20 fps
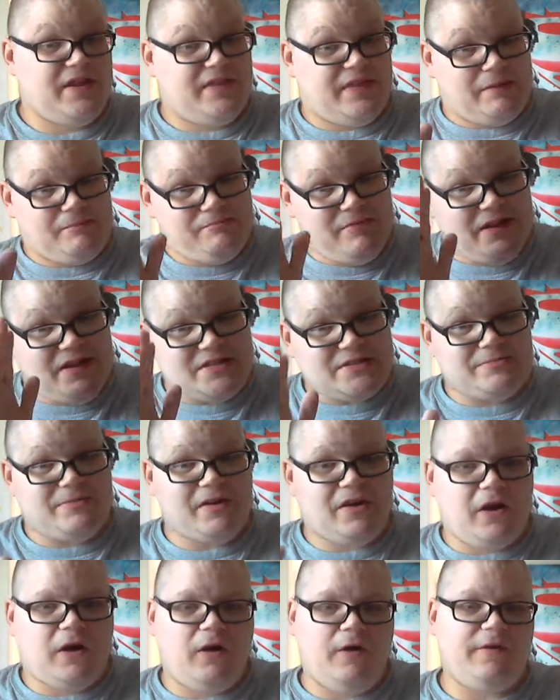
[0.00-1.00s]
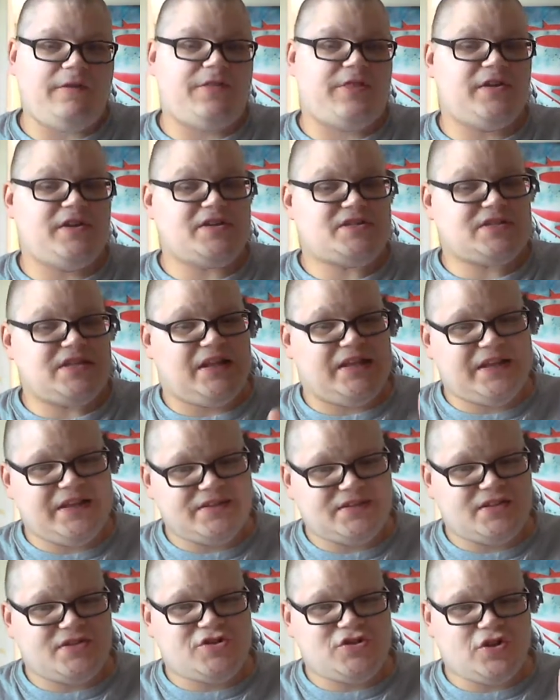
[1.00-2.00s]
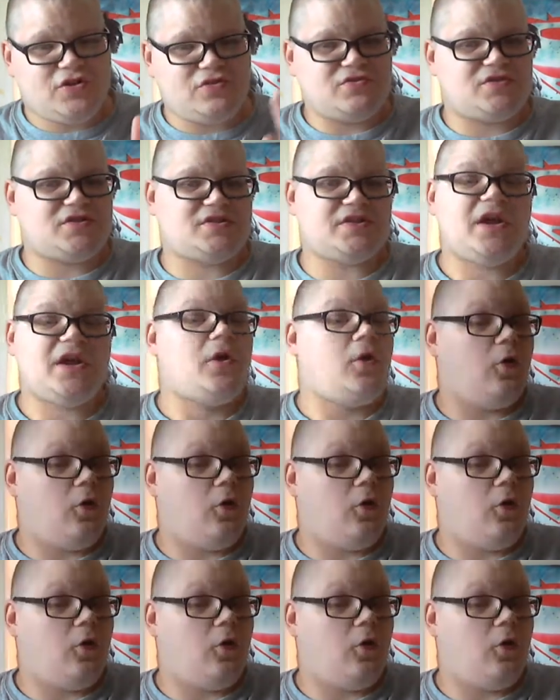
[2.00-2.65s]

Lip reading: than Melissa McCarthy's Leslie Jones